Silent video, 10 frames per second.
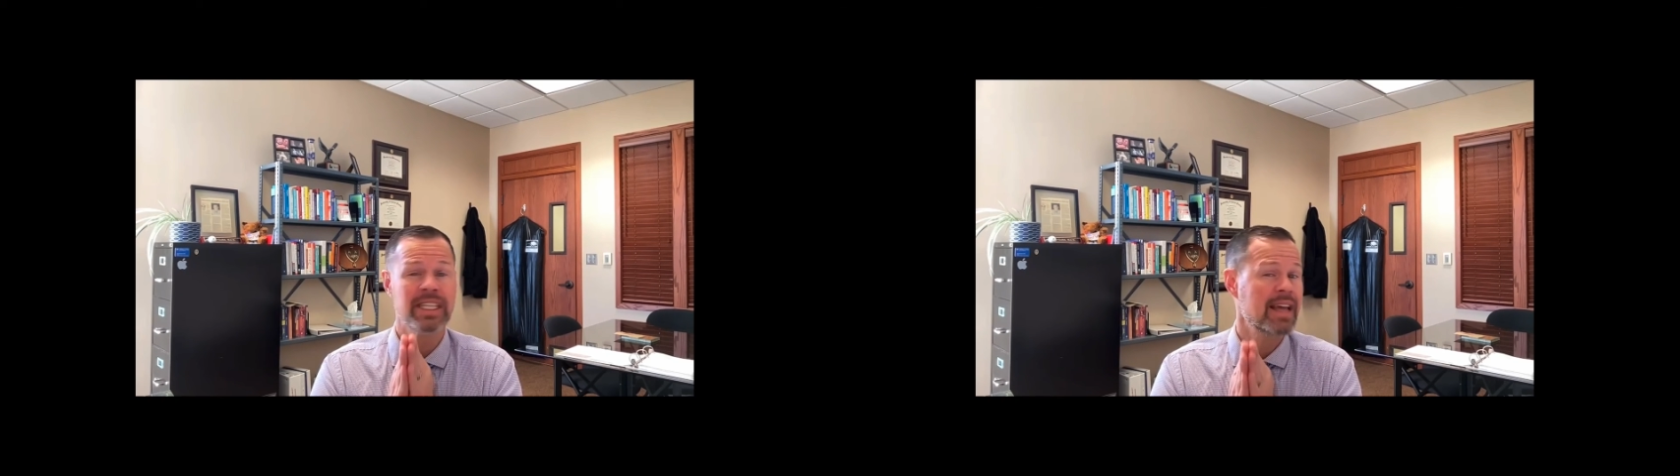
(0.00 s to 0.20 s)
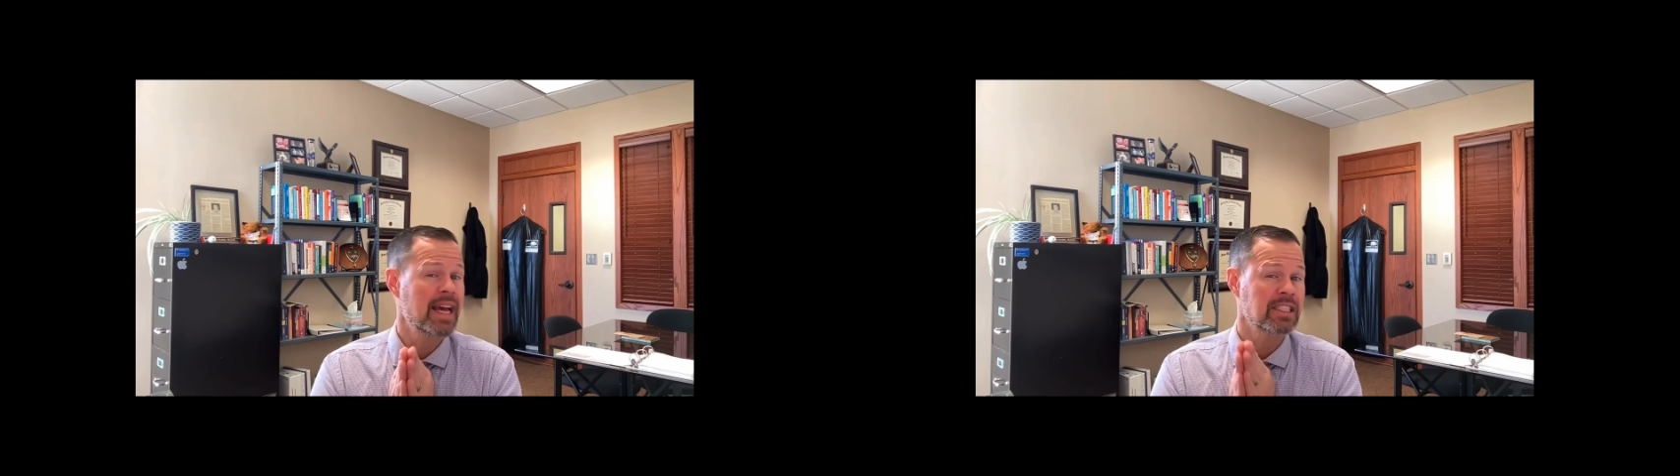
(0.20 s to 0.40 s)

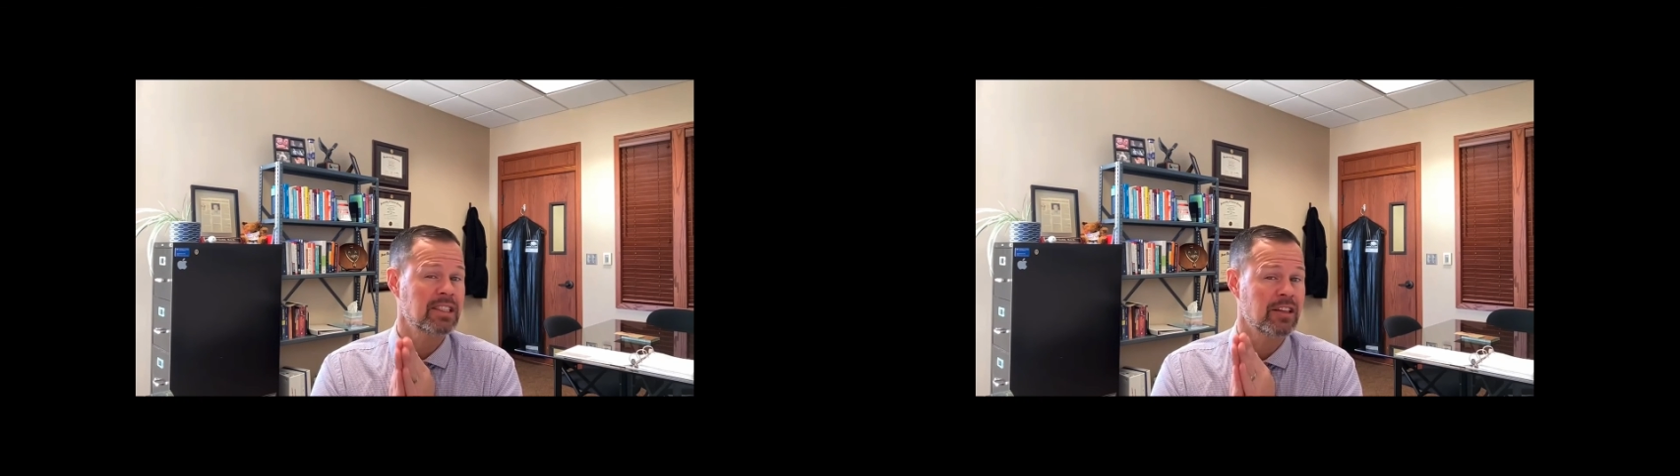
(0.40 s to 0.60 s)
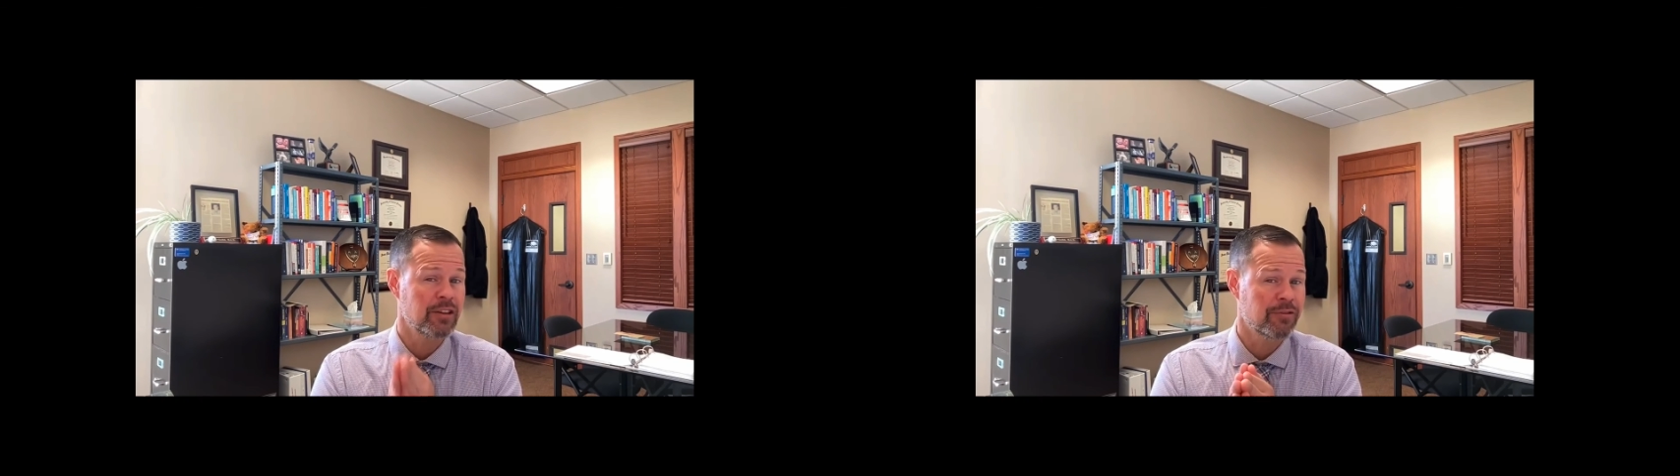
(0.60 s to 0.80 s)
That is
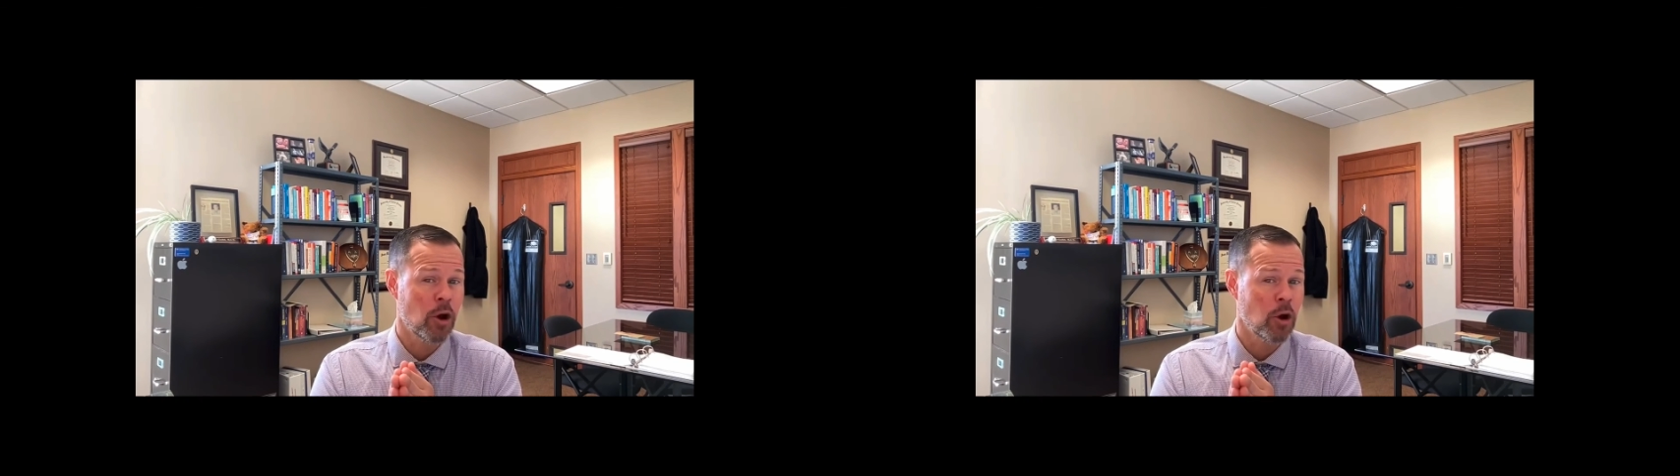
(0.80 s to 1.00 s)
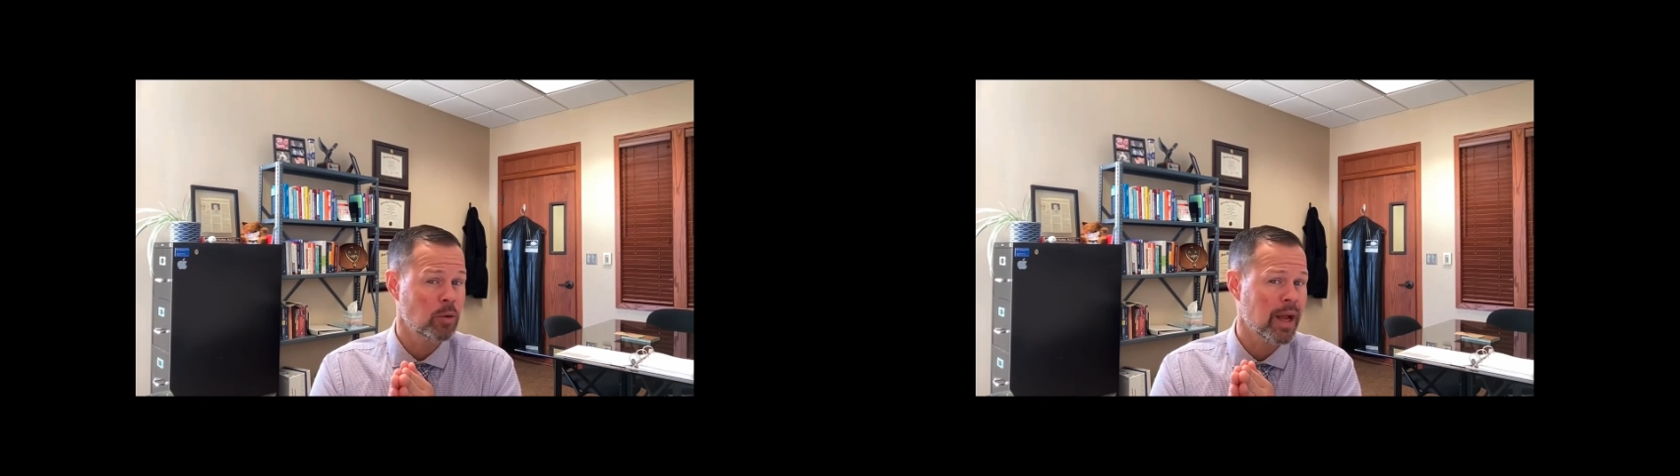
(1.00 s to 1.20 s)
the
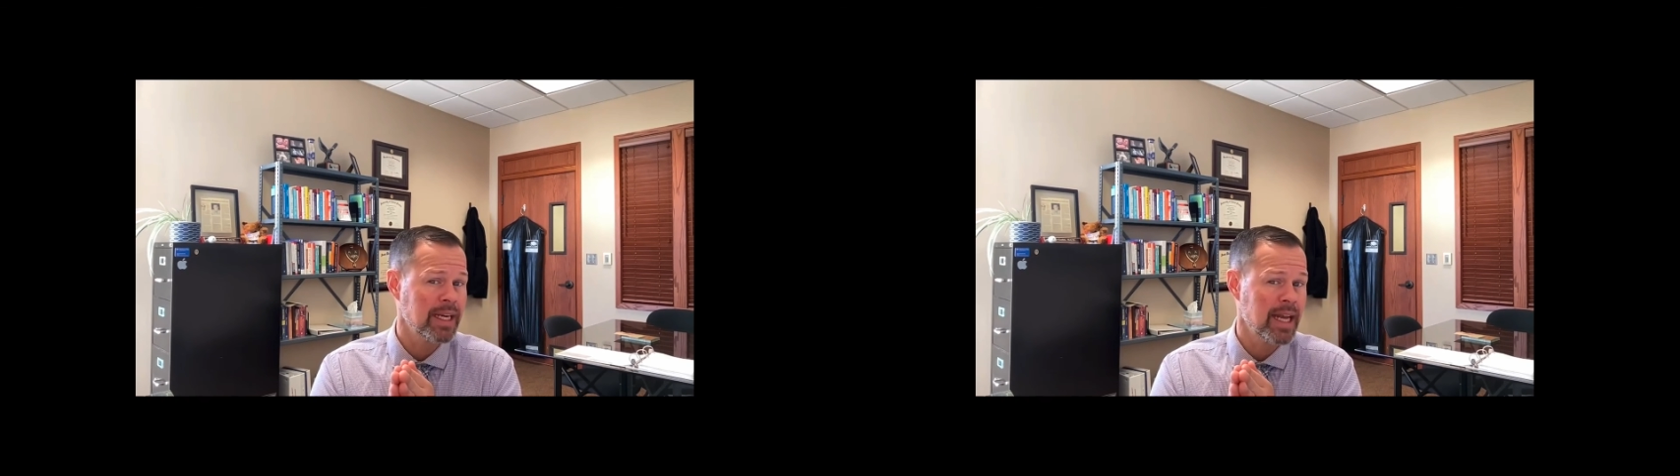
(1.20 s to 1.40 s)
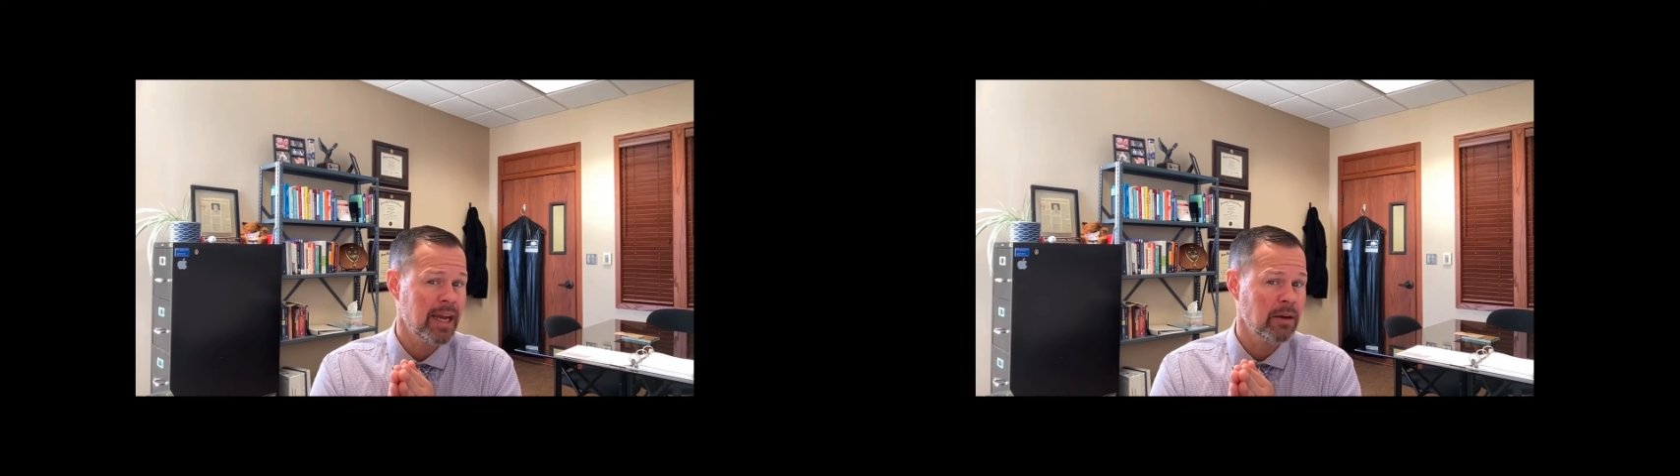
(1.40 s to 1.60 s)
default right
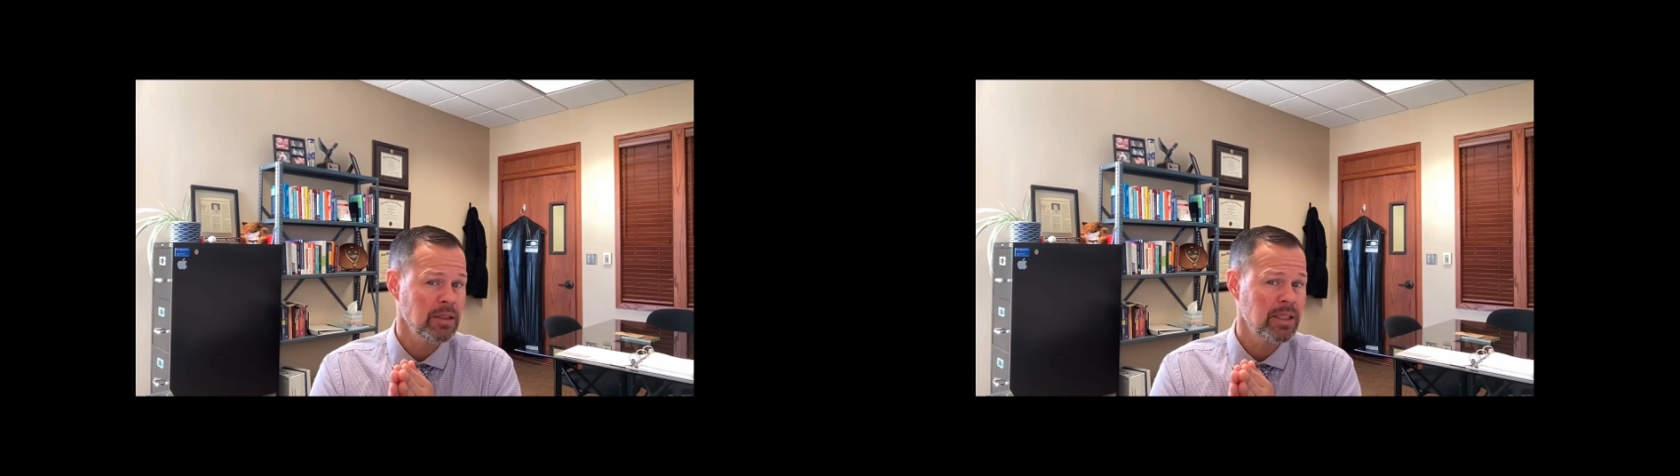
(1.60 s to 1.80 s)
now.